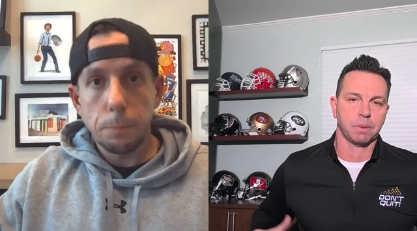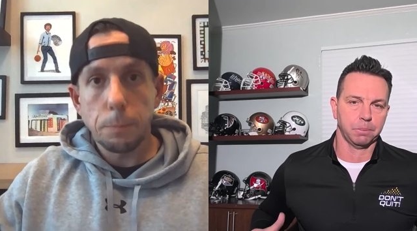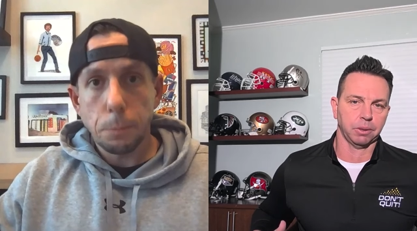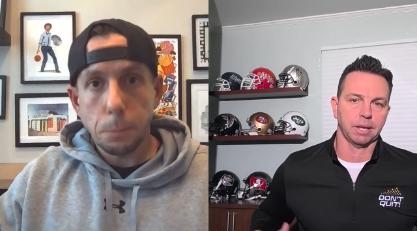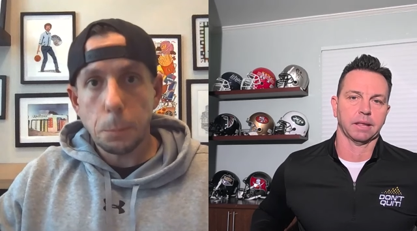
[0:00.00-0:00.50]

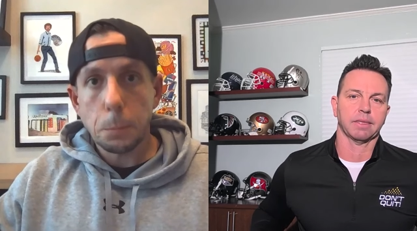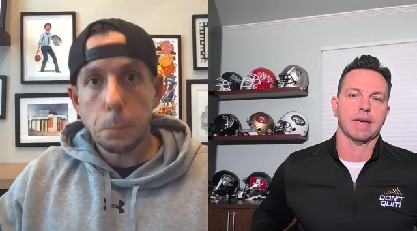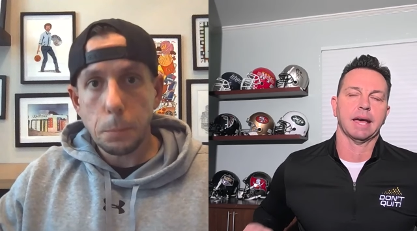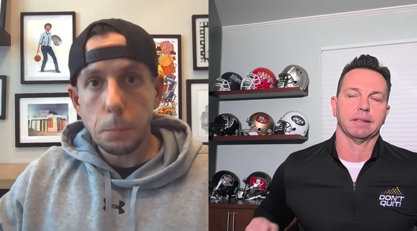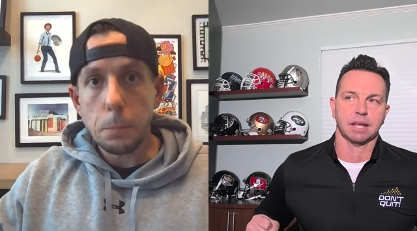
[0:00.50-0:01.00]
Speaker 1: people like
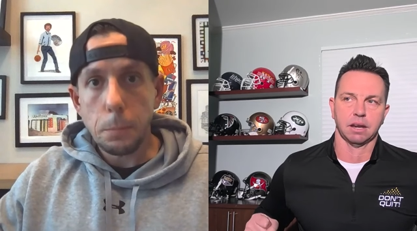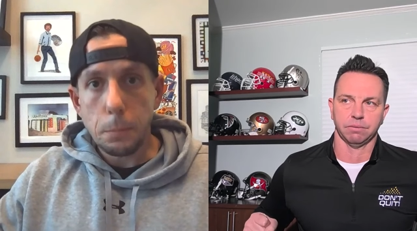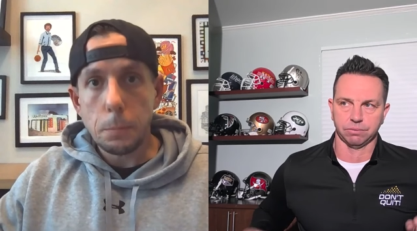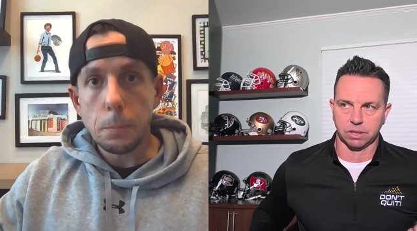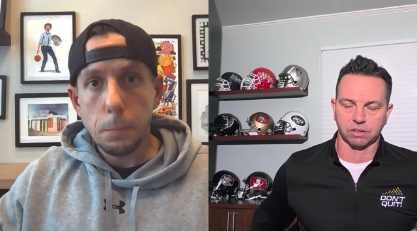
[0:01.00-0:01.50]
that that
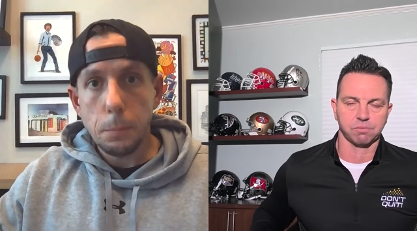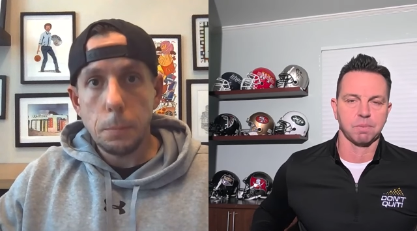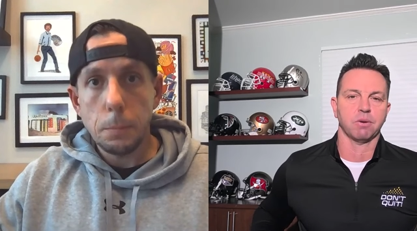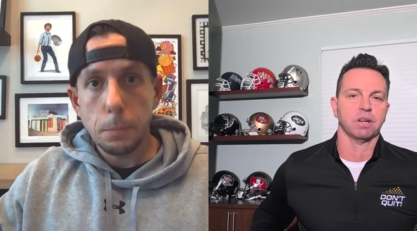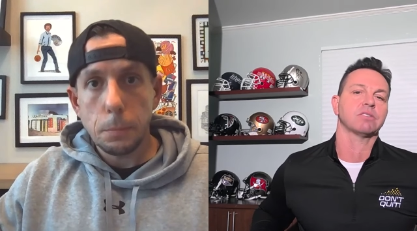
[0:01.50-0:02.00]
have
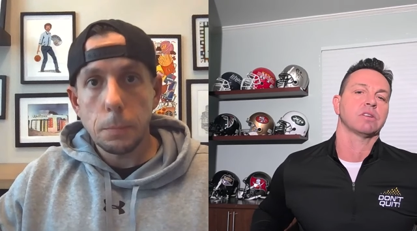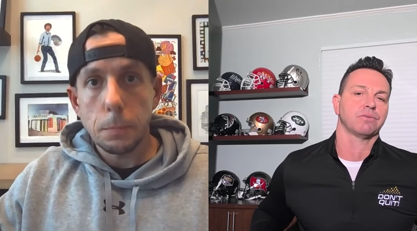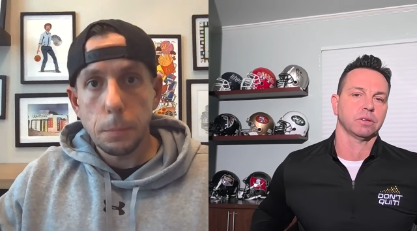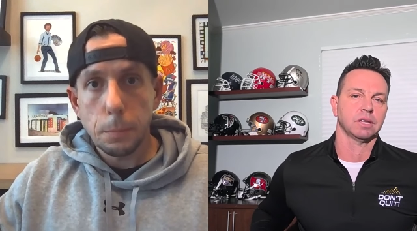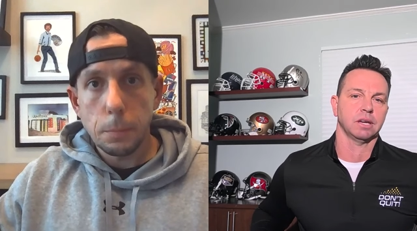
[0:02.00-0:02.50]
experienced
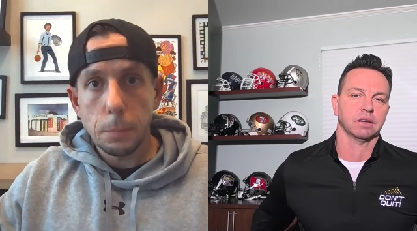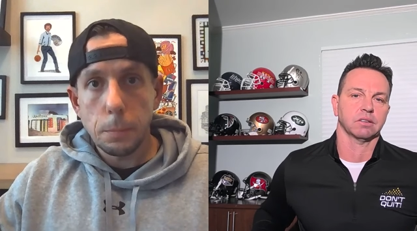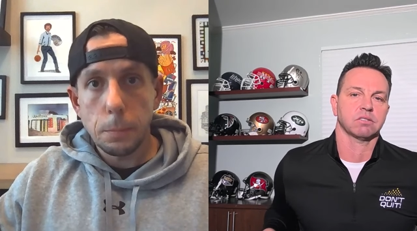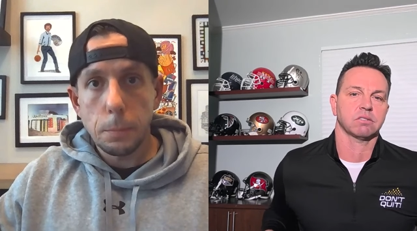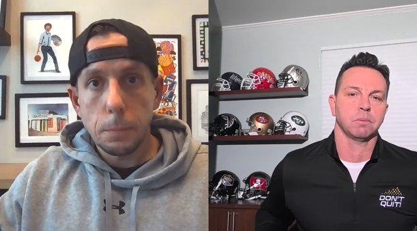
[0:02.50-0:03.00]
different
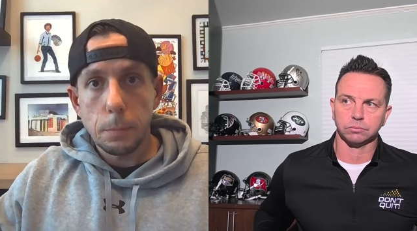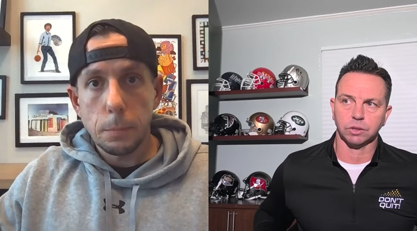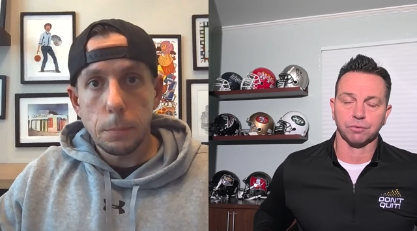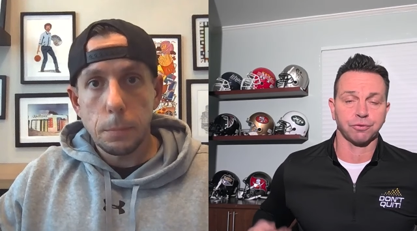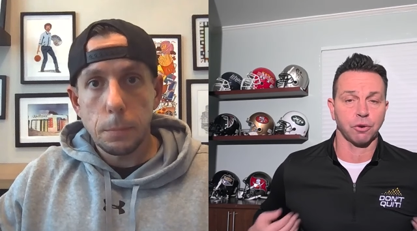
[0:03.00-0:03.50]
things
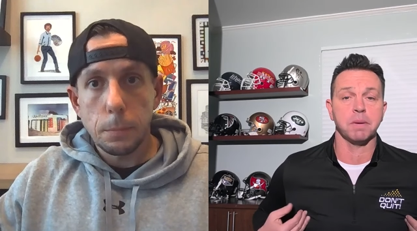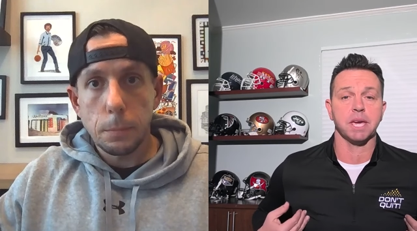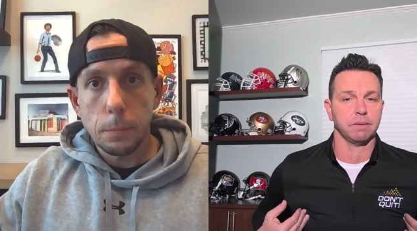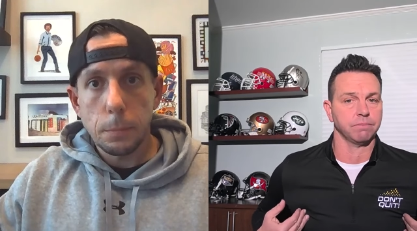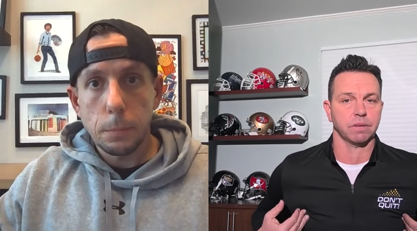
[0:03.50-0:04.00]
for
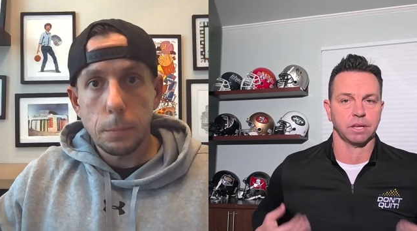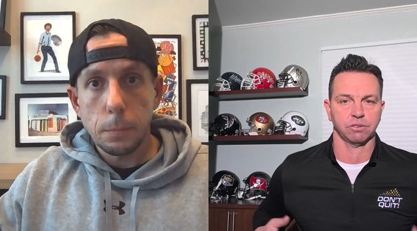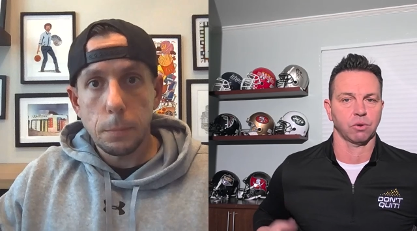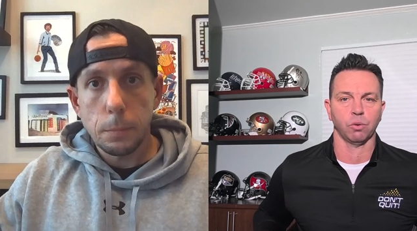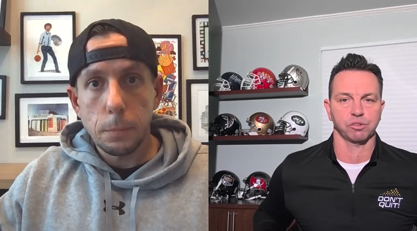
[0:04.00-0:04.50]
me
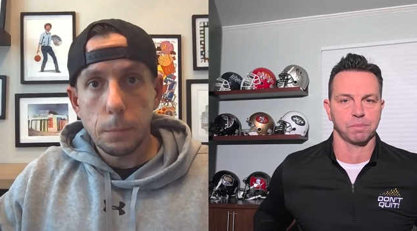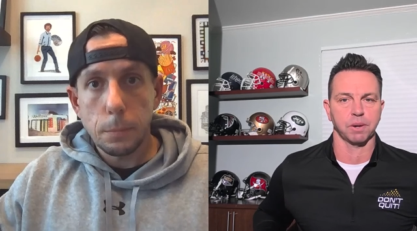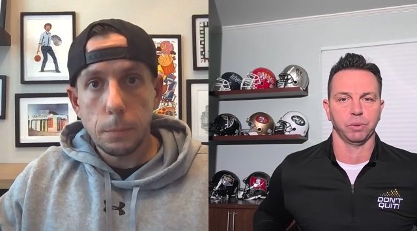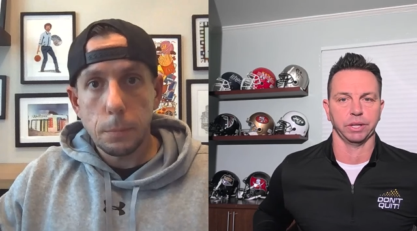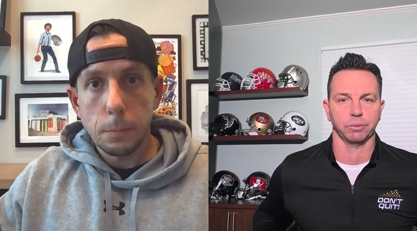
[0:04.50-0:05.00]
has always
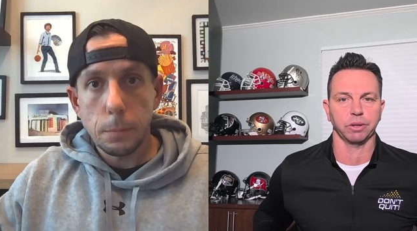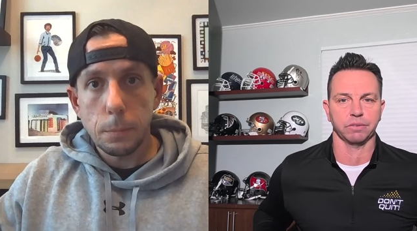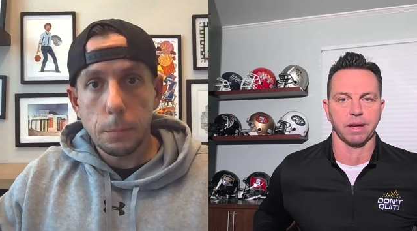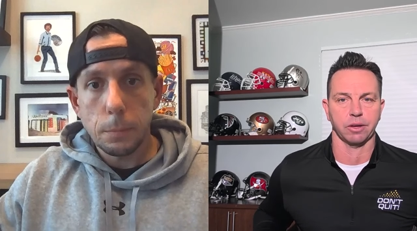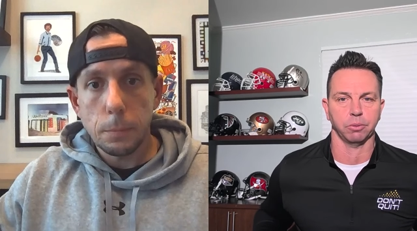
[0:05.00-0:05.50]
been really,
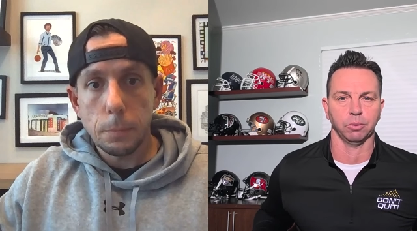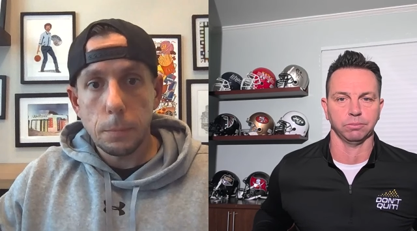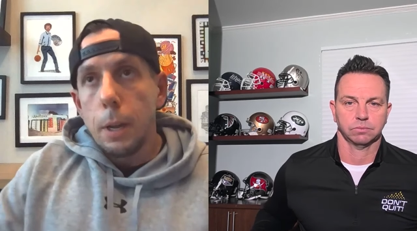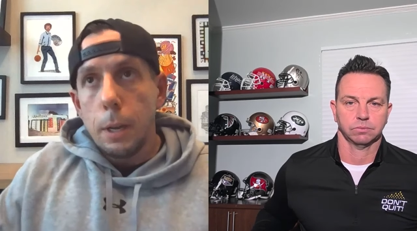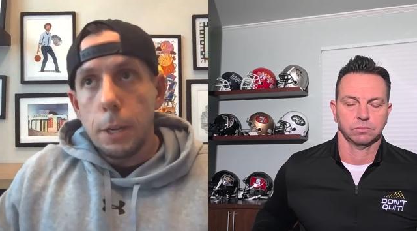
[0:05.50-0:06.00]
really valuable.
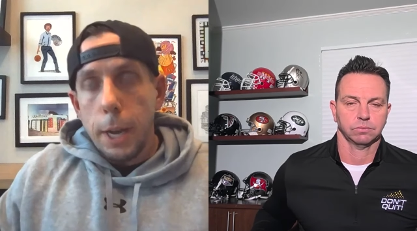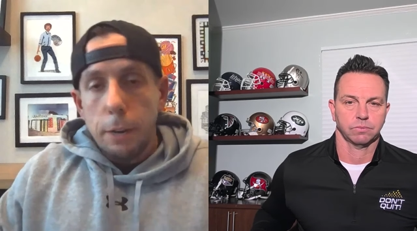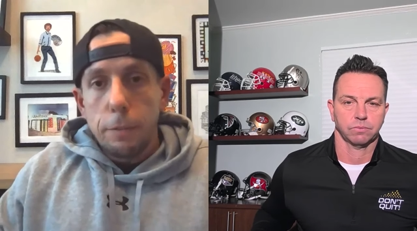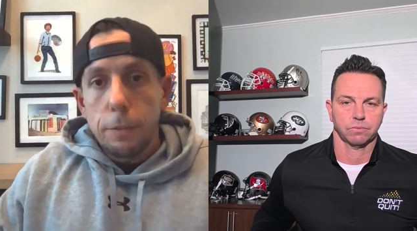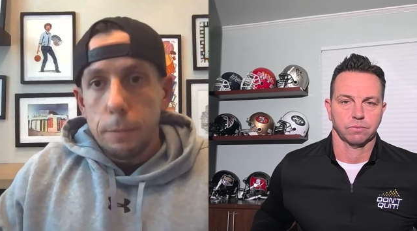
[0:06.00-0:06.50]
Speaker 2: And you
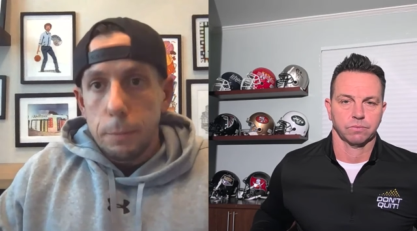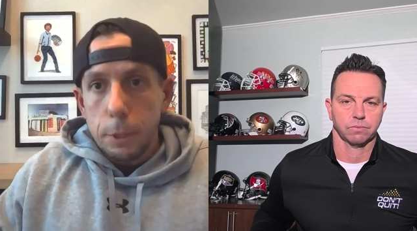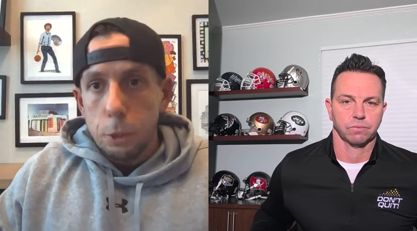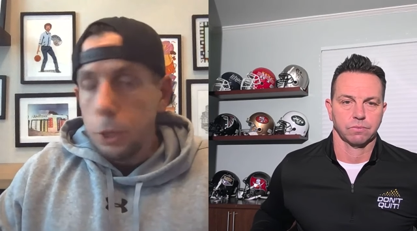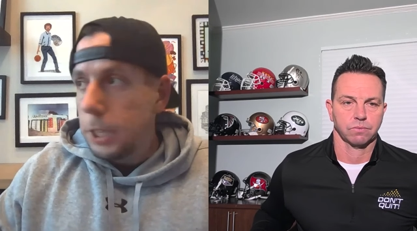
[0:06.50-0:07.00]
kind of
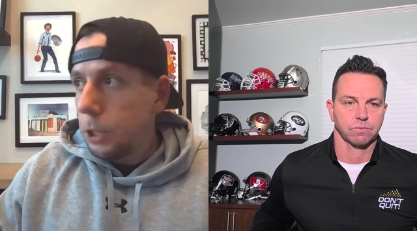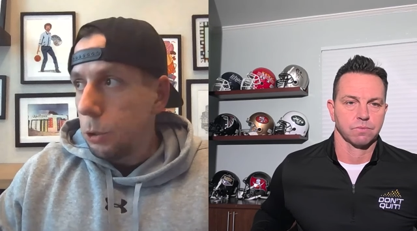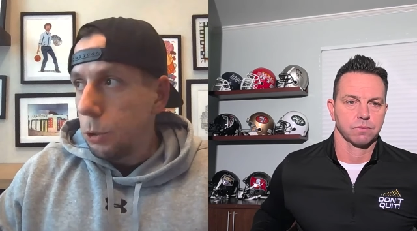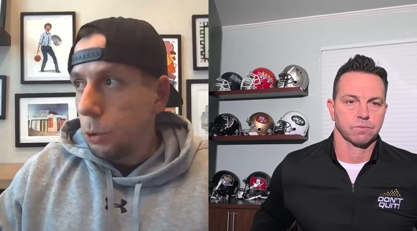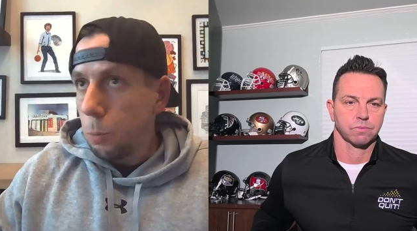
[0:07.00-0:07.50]
alluded
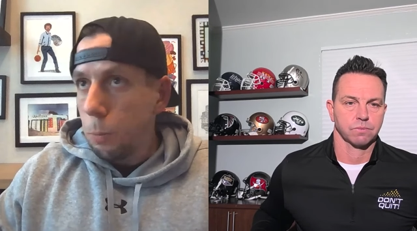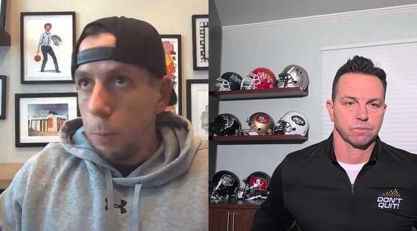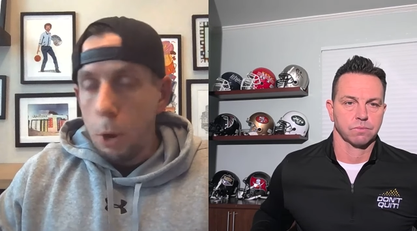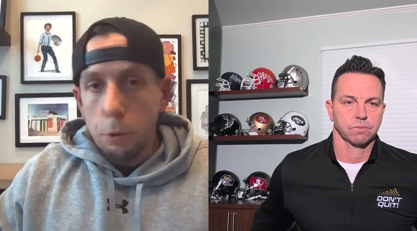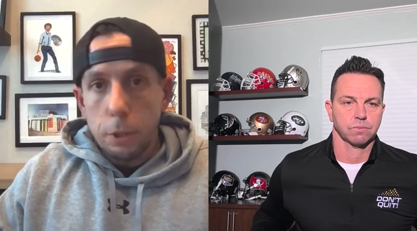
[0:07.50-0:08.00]
to
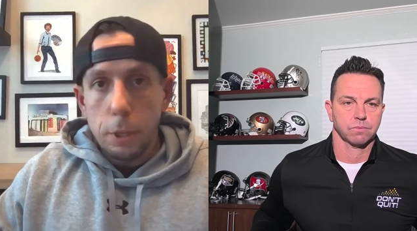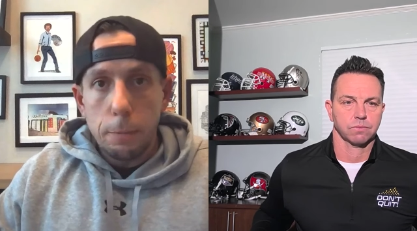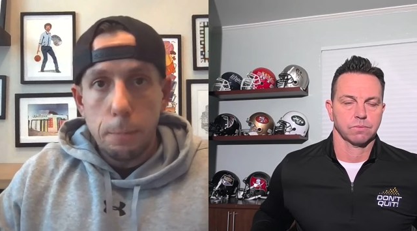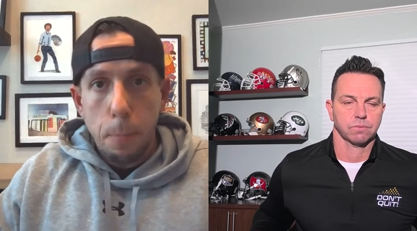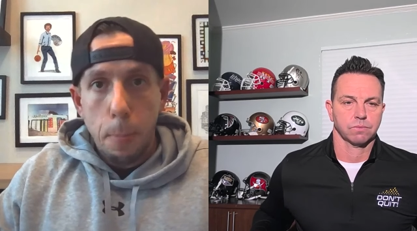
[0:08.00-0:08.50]
both,
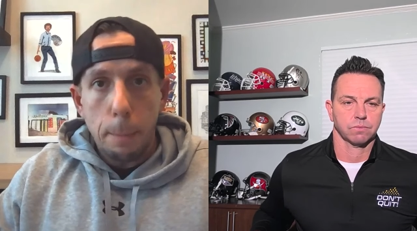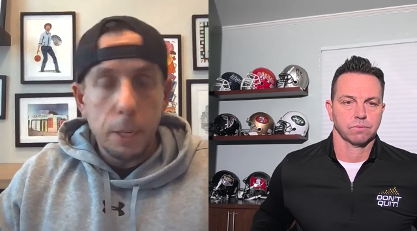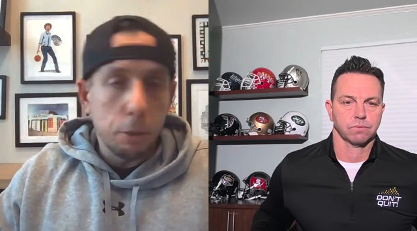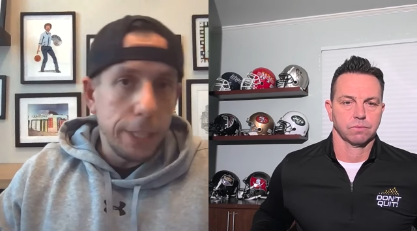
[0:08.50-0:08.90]
you know,